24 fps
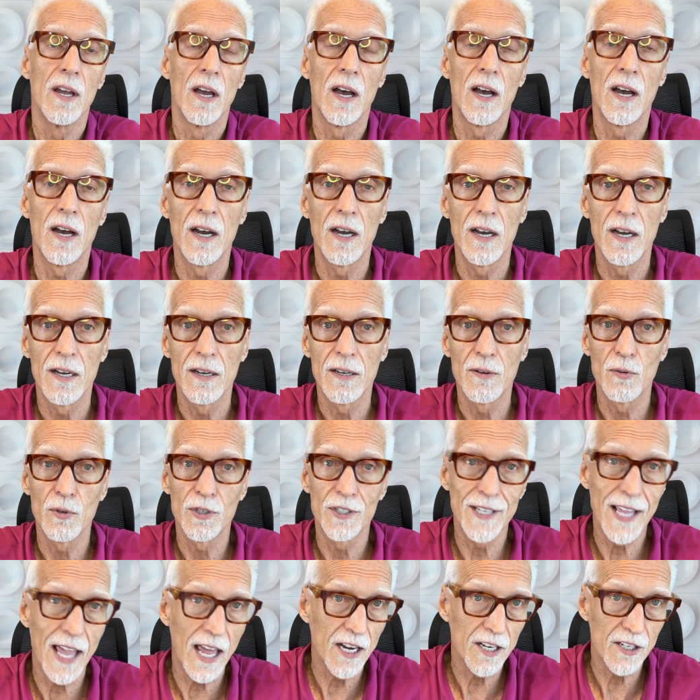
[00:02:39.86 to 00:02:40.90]
uh, well,
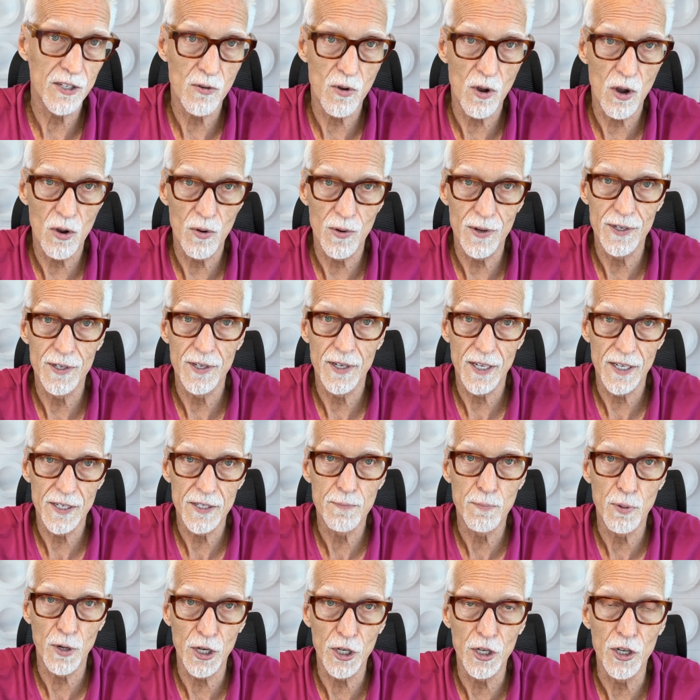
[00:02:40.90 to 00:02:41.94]
status quo is,
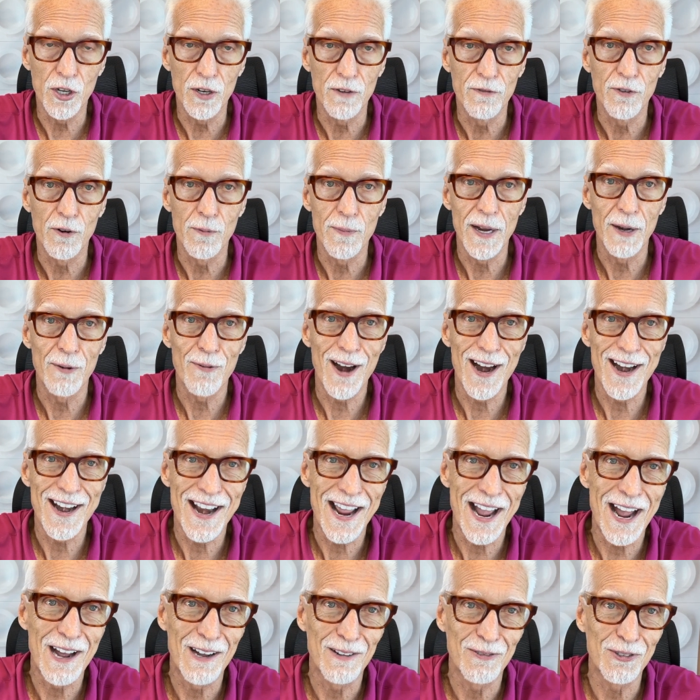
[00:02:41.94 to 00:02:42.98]
is pretty good for me right
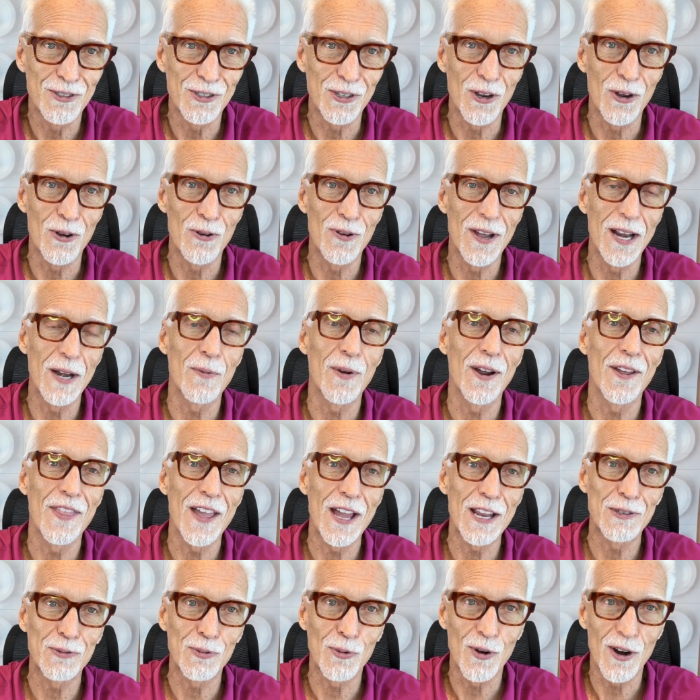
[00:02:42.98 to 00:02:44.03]
now. So anyway,
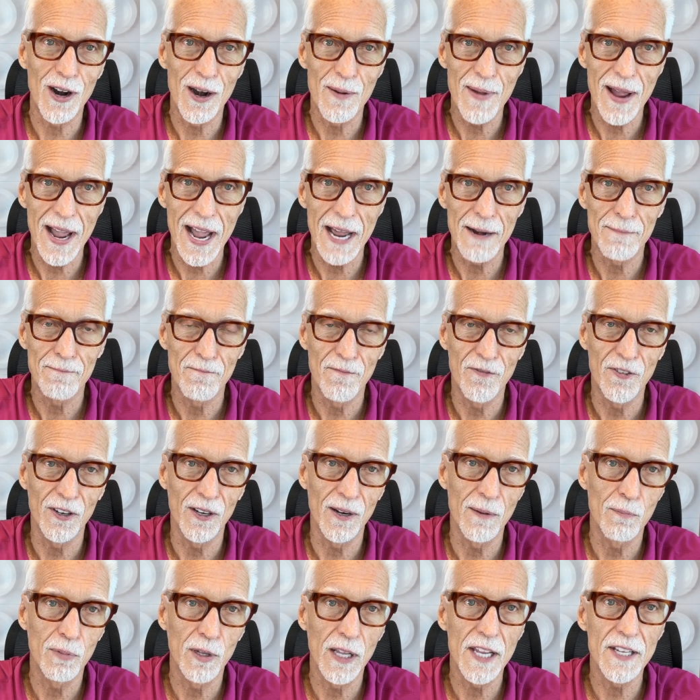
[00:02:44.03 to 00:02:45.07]
that's where I'm at,
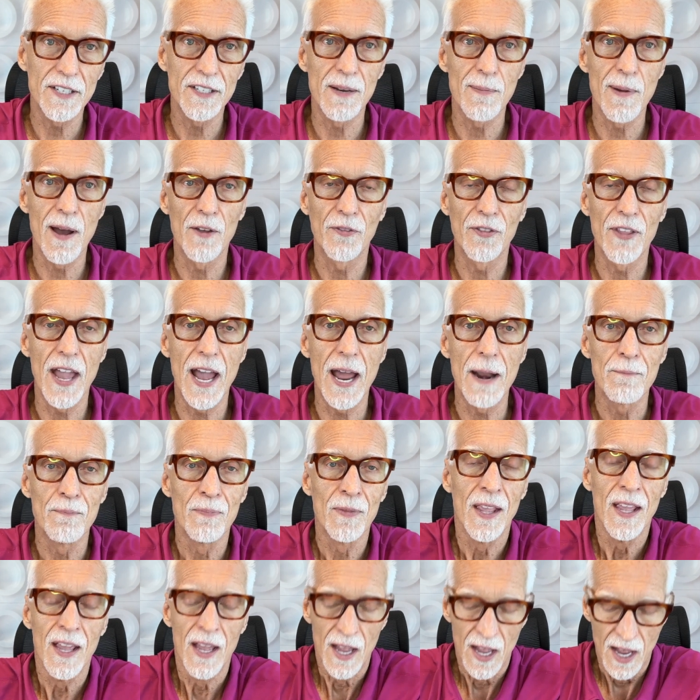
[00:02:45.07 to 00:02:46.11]
feeling blessed about that.
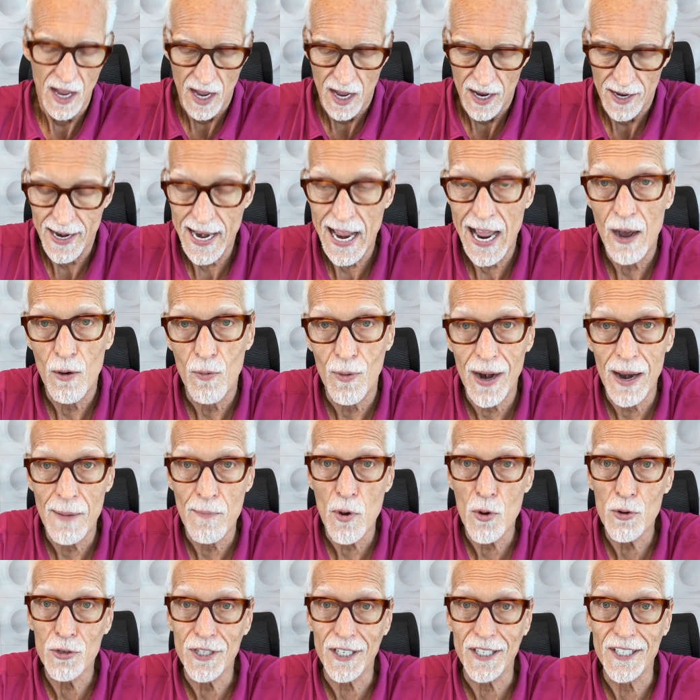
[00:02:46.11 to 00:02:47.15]
Now, what
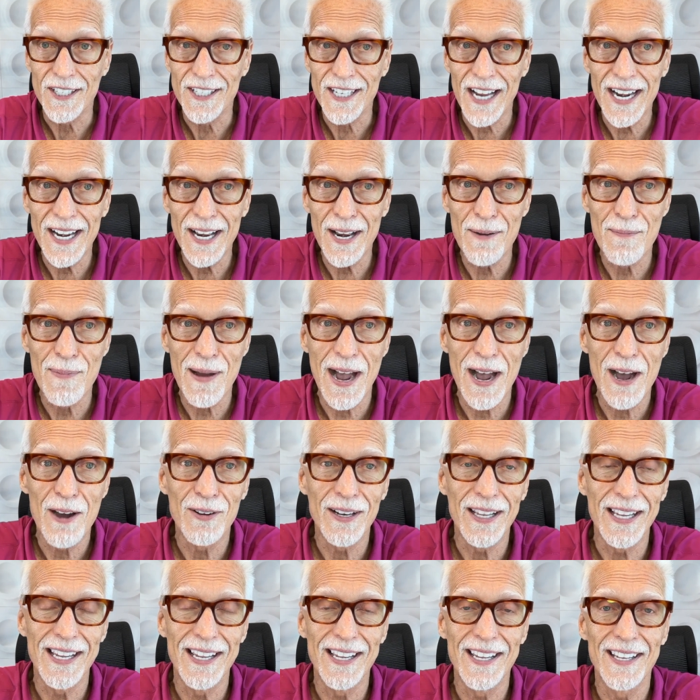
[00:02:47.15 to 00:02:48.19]
I'm most excited
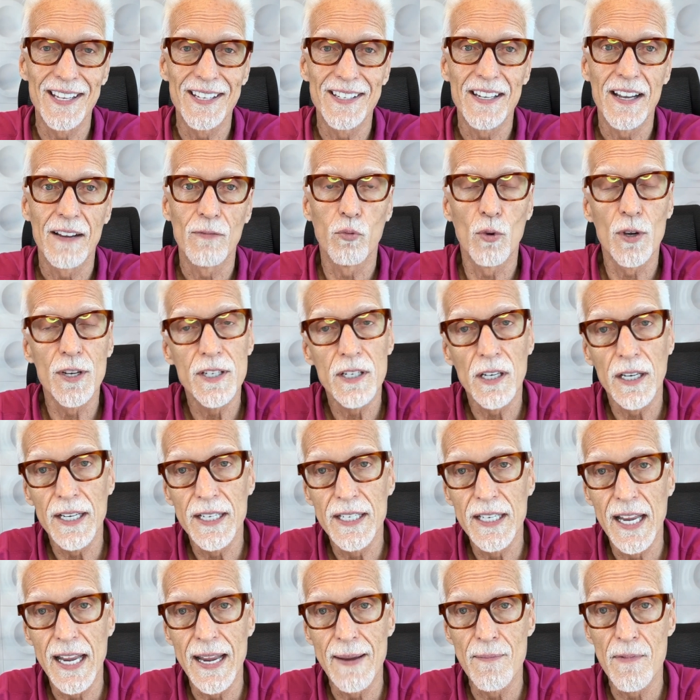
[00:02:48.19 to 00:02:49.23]
about is I've
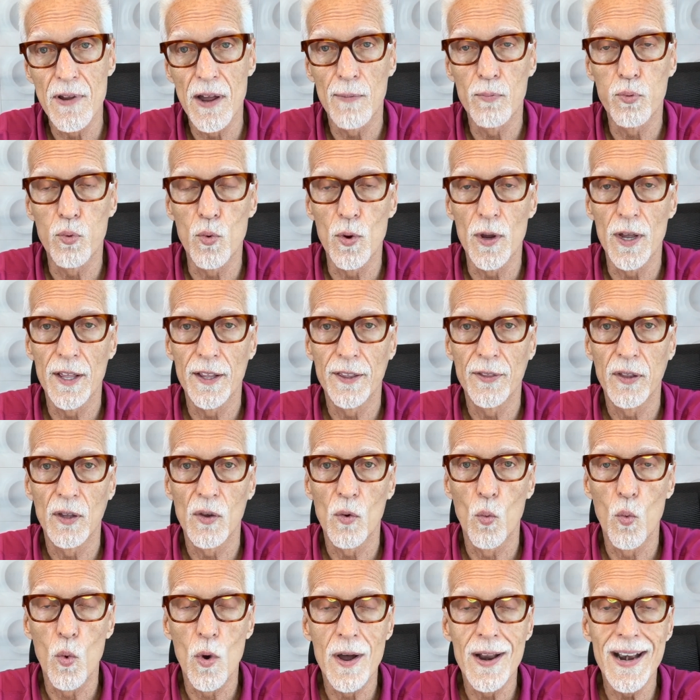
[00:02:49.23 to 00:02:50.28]
recently teamed up with
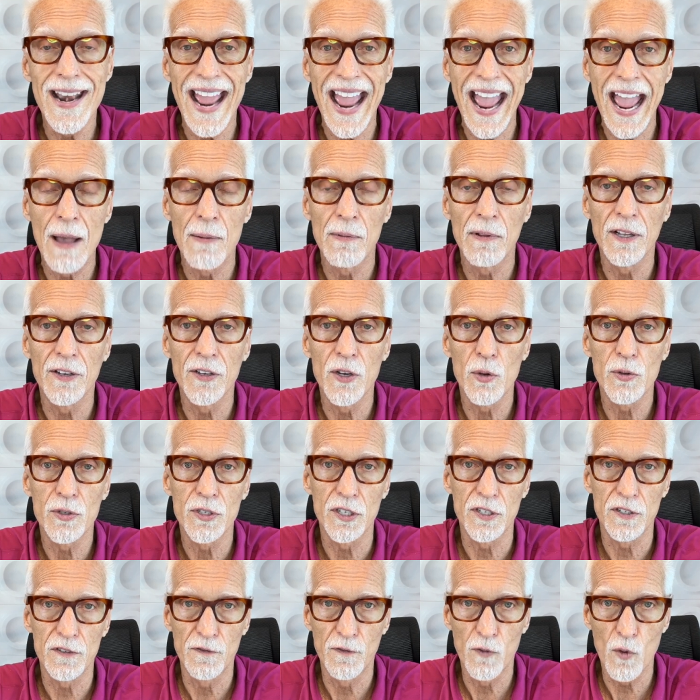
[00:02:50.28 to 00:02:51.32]
One
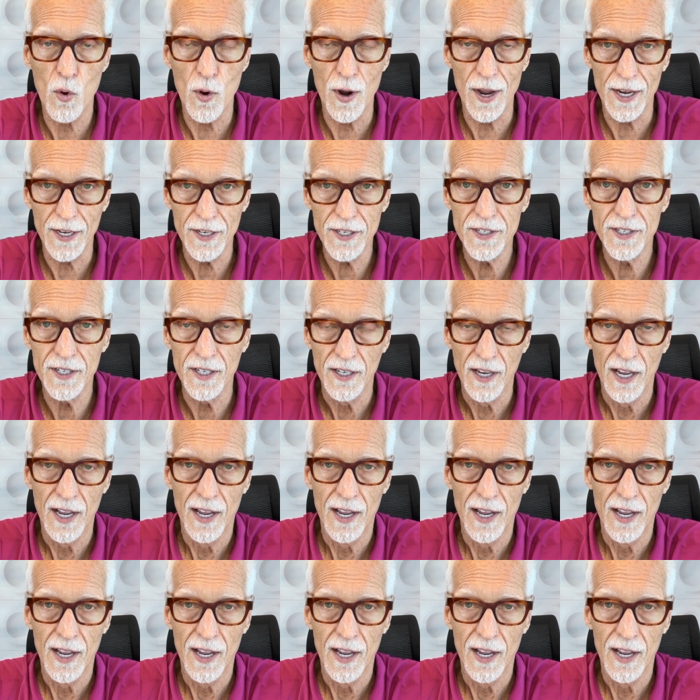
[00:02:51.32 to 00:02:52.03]
Amyloidosis Voice